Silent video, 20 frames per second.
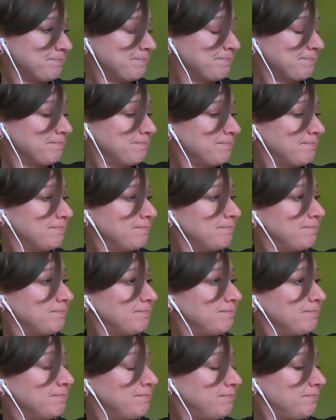
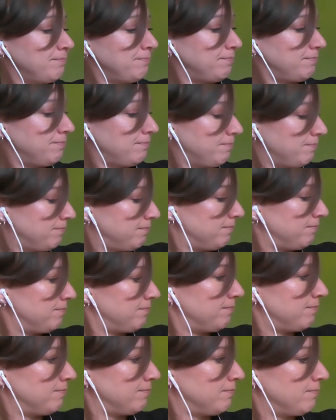
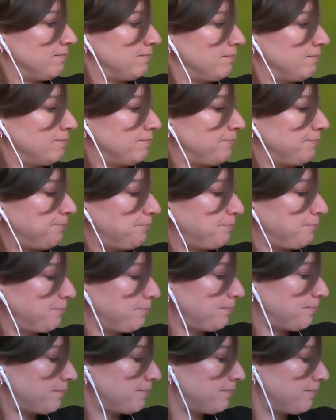
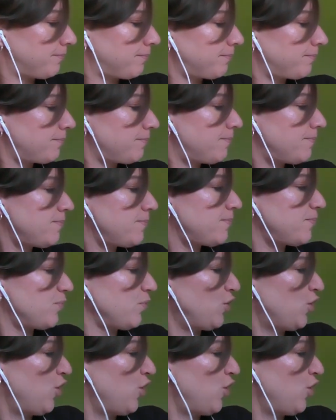[no speech]